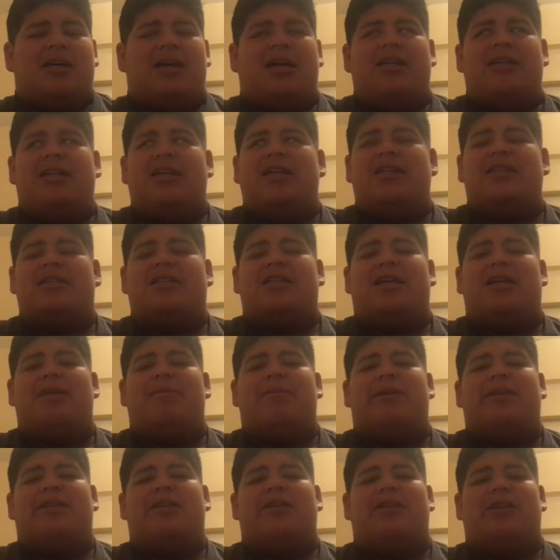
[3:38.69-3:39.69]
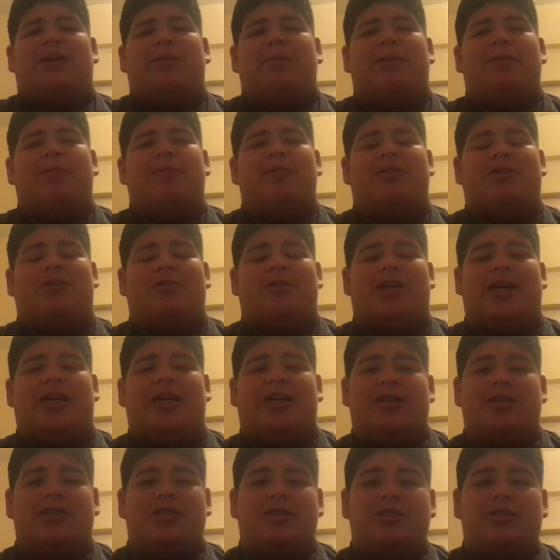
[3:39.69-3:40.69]
I think it's kind of messed up that people don't
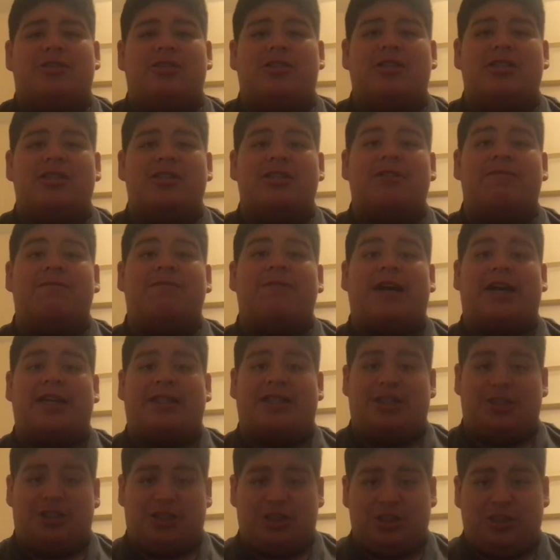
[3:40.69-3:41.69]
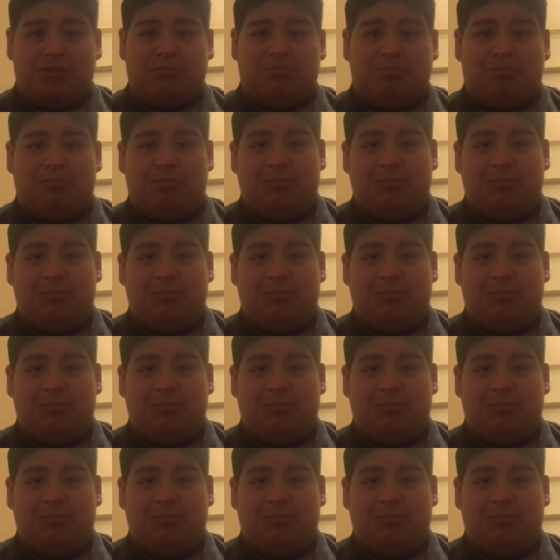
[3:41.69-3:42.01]
like her just because of the fact that she's